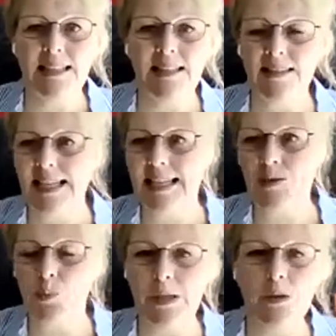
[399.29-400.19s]
the thing
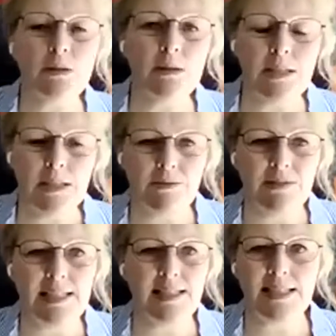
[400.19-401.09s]
is, we all go to
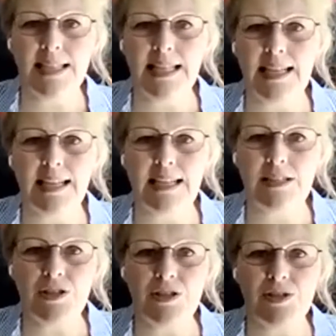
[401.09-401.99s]
university and
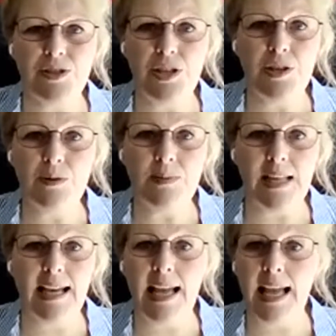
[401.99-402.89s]
just assume that